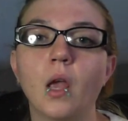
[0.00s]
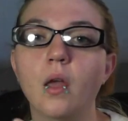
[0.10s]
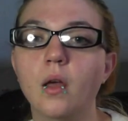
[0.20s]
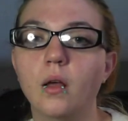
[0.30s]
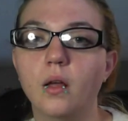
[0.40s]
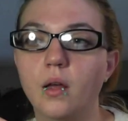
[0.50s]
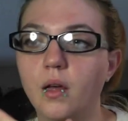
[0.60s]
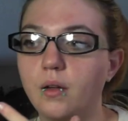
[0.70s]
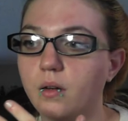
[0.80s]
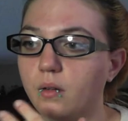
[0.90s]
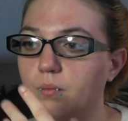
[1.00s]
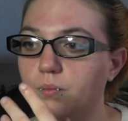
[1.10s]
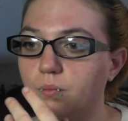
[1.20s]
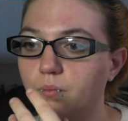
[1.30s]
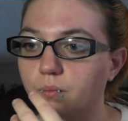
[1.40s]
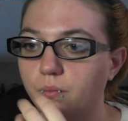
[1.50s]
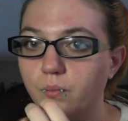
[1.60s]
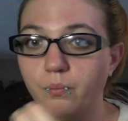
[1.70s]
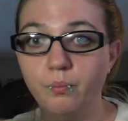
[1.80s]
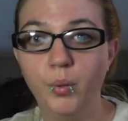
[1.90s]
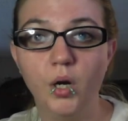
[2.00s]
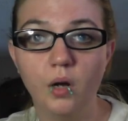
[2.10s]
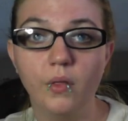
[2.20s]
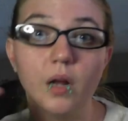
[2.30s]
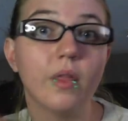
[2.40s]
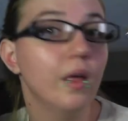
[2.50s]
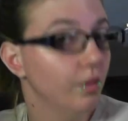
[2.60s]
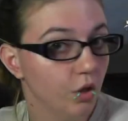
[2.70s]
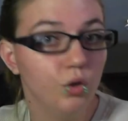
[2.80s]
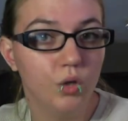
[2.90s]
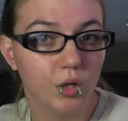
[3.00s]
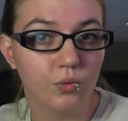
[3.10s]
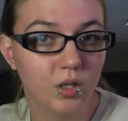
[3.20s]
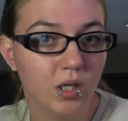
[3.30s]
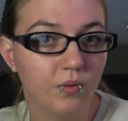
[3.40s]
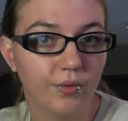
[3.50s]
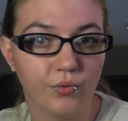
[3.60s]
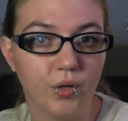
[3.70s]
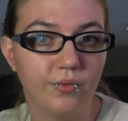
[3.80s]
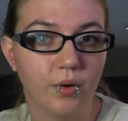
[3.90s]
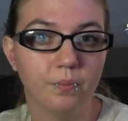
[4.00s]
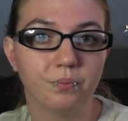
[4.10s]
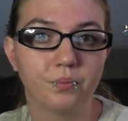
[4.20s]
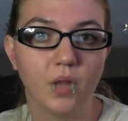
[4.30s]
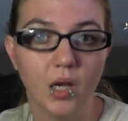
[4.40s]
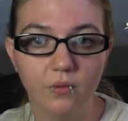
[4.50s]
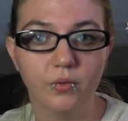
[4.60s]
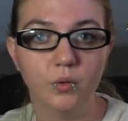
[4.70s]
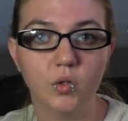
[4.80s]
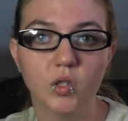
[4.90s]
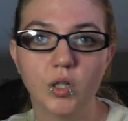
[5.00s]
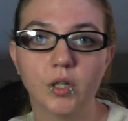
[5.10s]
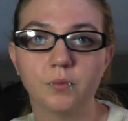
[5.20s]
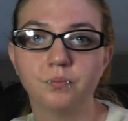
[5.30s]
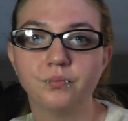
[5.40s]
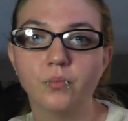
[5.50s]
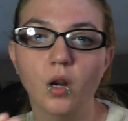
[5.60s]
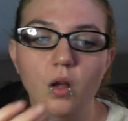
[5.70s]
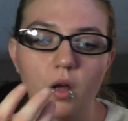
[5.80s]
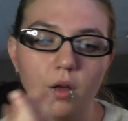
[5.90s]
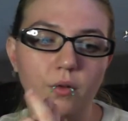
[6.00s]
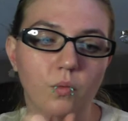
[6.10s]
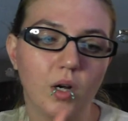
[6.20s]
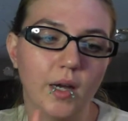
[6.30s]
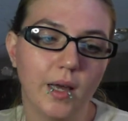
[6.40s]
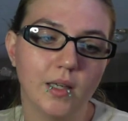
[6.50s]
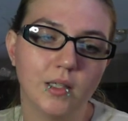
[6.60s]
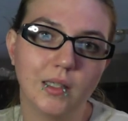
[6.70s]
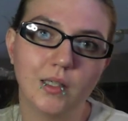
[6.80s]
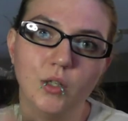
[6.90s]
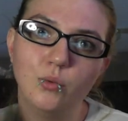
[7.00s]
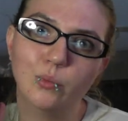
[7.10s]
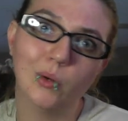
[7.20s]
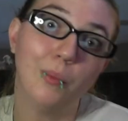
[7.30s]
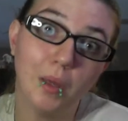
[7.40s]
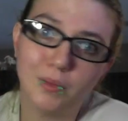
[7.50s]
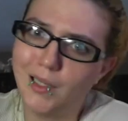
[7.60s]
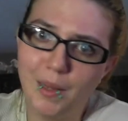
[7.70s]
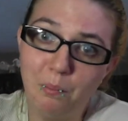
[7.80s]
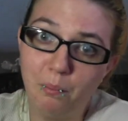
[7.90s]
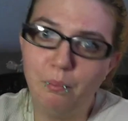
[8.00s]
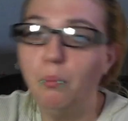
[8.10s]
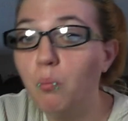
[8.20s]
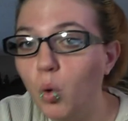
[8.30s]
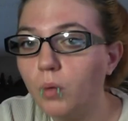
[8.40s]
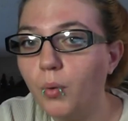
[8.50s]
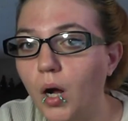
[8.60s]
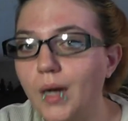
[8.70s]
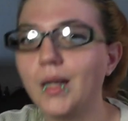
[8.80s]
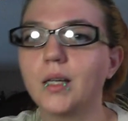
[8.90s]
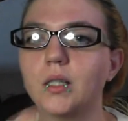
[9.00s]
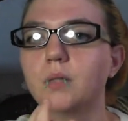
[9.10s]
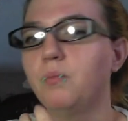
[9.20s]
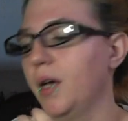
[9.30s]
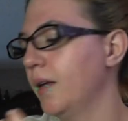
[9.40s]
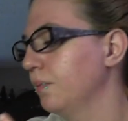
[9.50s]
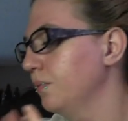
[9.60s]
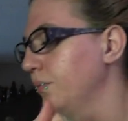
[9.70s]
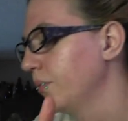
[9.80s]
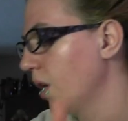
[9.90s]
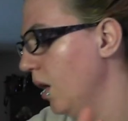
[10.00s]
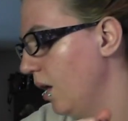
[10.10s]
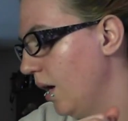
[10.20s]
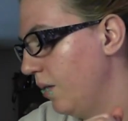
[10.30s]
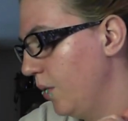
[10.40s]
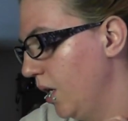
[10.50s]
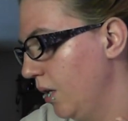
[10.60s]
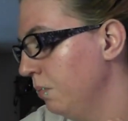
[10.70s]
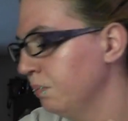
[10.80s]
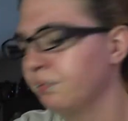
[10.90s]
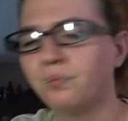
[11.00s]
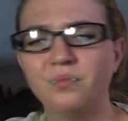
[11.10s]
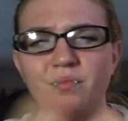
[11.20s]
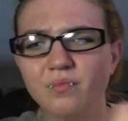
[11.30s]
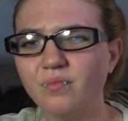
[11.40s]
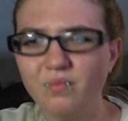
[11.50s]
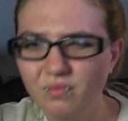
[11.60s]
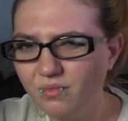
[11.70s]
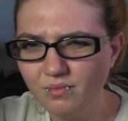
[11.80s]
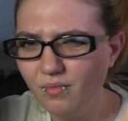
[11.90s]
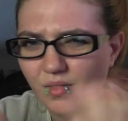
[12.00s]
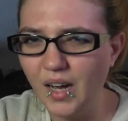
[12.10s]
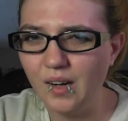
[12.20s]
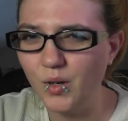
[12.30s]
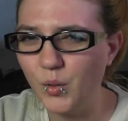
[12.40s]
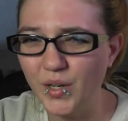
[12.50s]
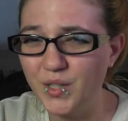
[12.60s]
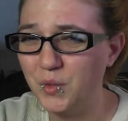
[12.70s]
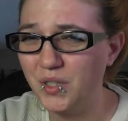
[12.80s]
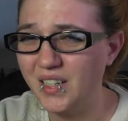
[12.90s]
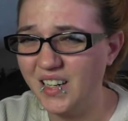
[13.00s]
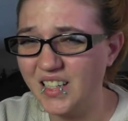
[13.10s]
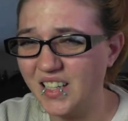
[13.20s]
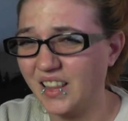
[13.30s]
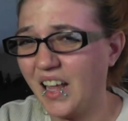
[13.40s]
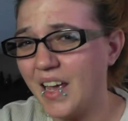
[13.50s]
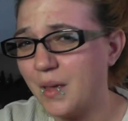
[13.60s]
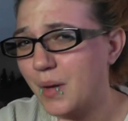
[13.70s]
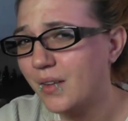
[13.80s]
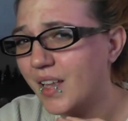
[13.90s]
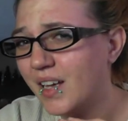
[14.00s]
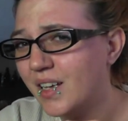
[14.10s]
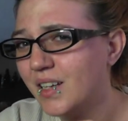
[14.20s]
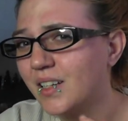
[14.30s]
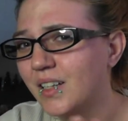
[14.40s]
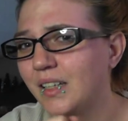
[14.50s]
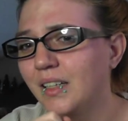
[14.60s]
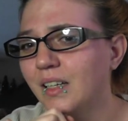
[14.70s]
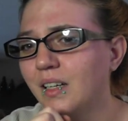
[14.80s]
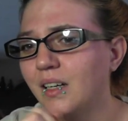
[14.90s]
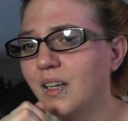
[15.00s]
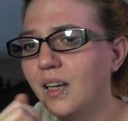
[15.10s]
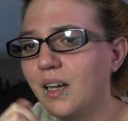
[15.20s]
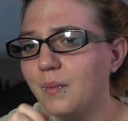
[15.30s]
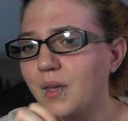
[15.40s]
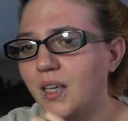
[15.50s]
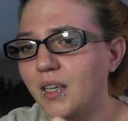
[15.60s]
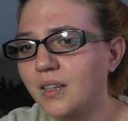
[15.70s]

and put on there that you did receive it free from Influenster. Otherwise, you won't be able to get more products. But I mean, I don't know why you would need to lie about that. I mean,